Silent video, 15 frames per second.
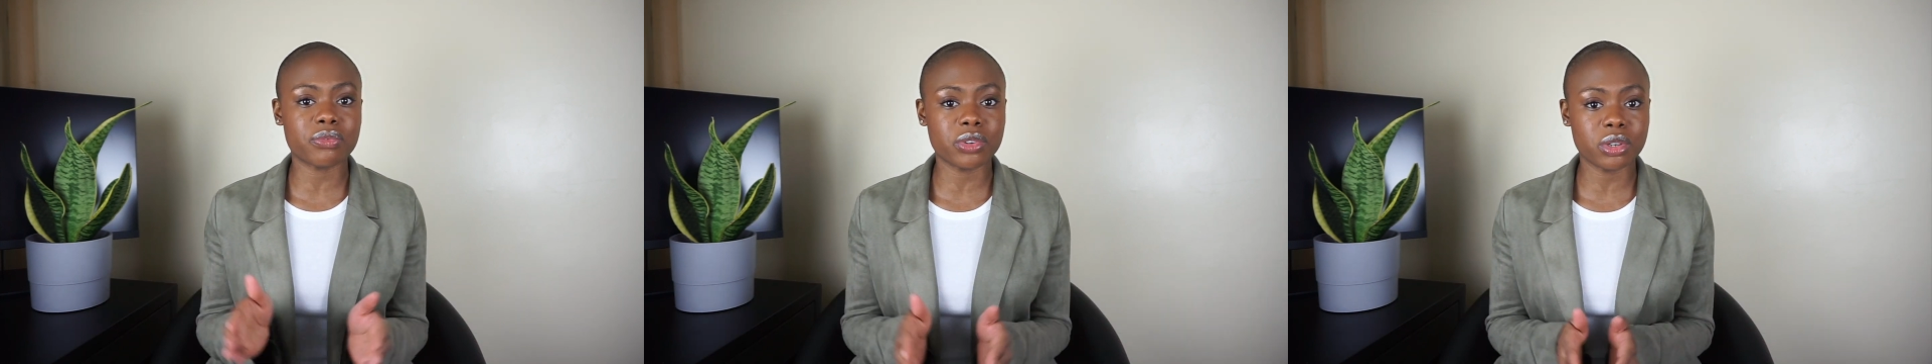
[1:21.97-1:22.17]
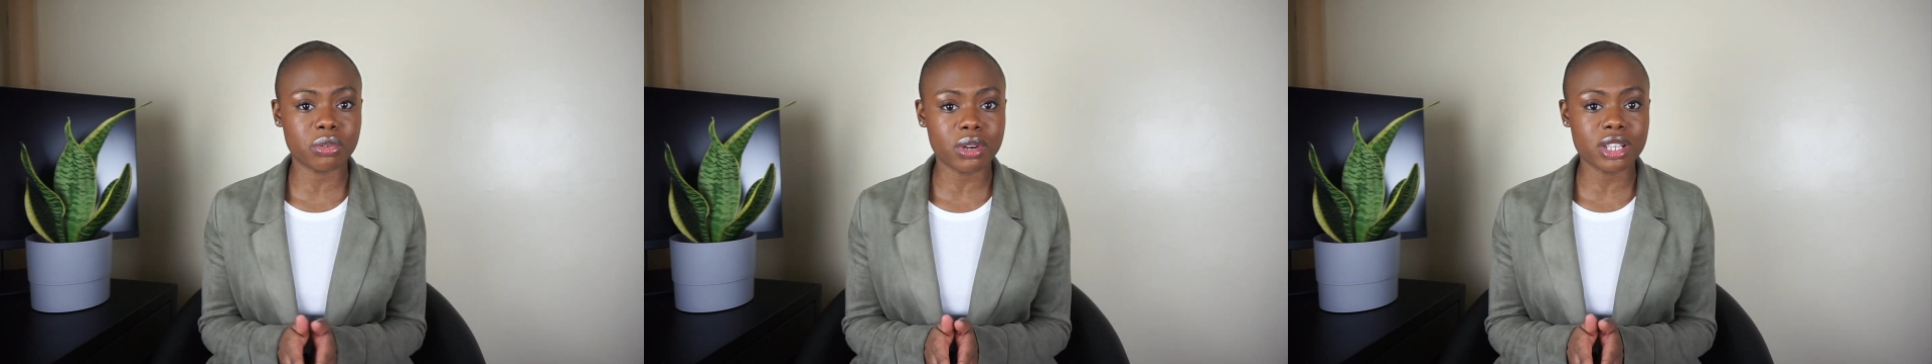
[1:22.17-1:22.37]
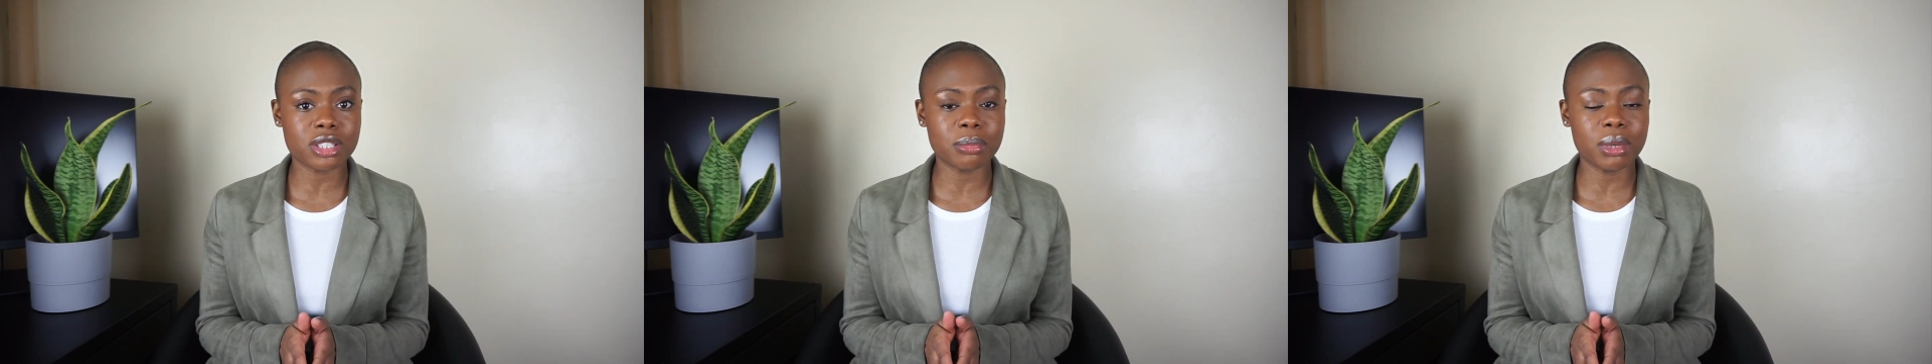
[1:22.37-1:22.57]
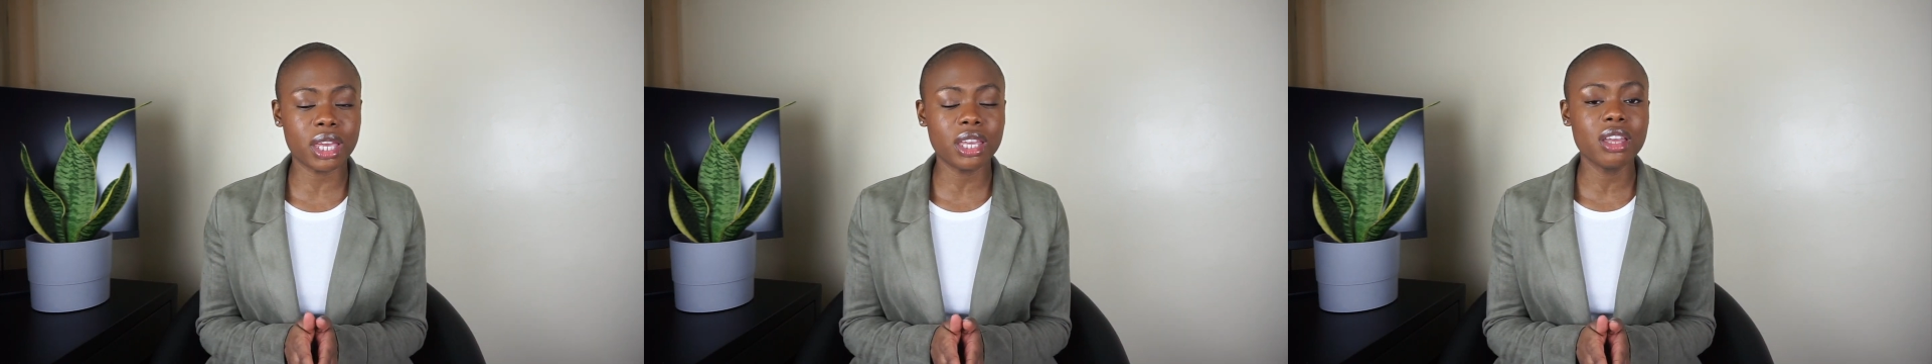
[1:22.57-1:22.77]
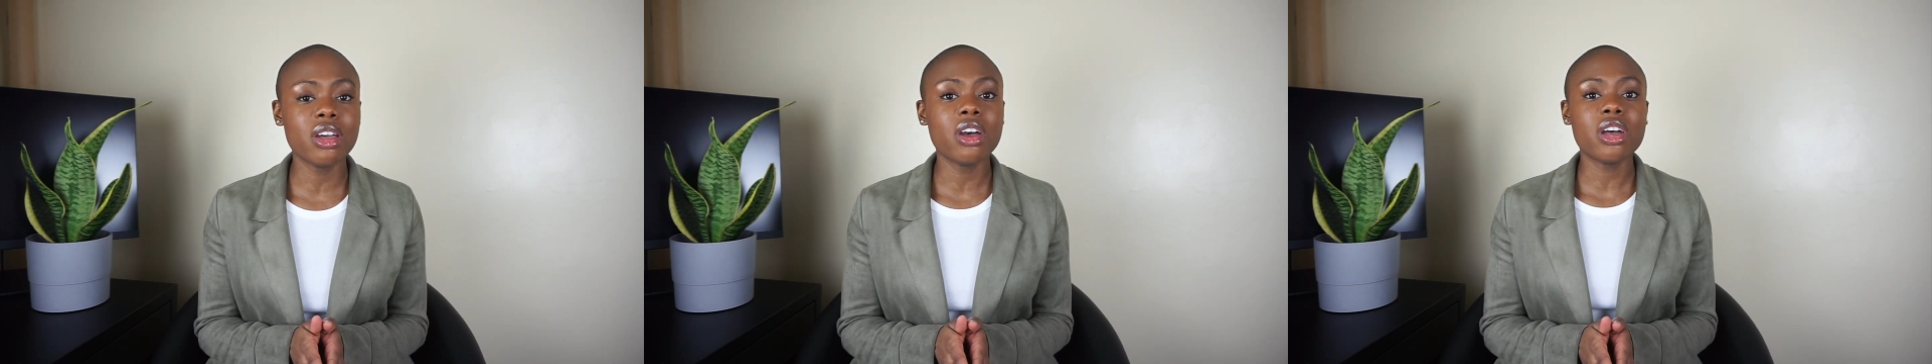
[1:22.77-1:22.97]
for your
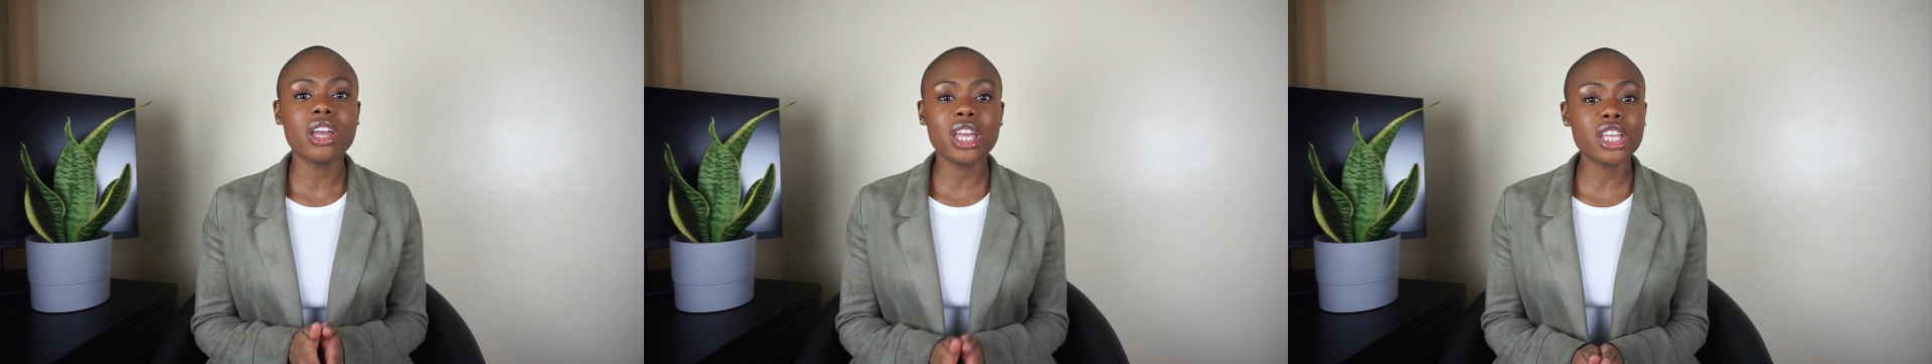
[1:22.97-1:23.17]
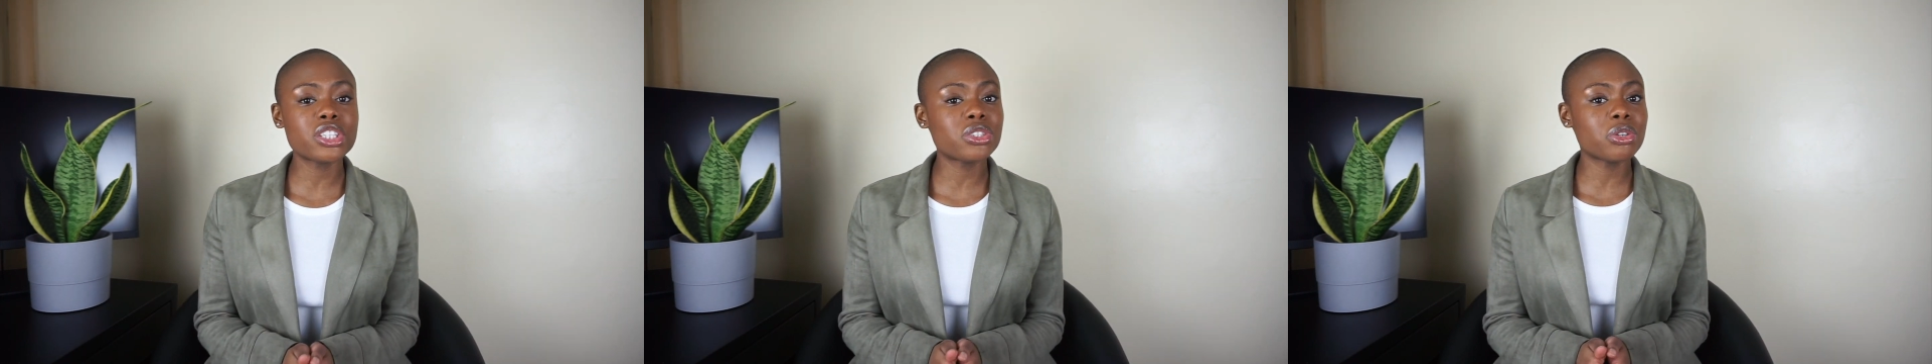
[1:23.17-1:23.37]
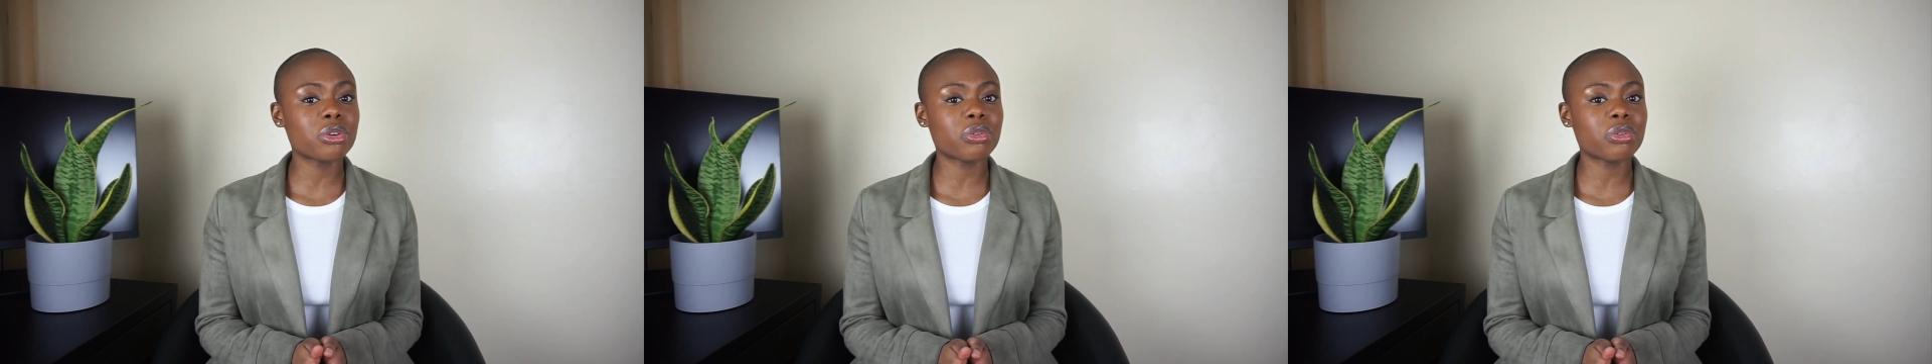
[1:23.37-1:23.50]
resume is to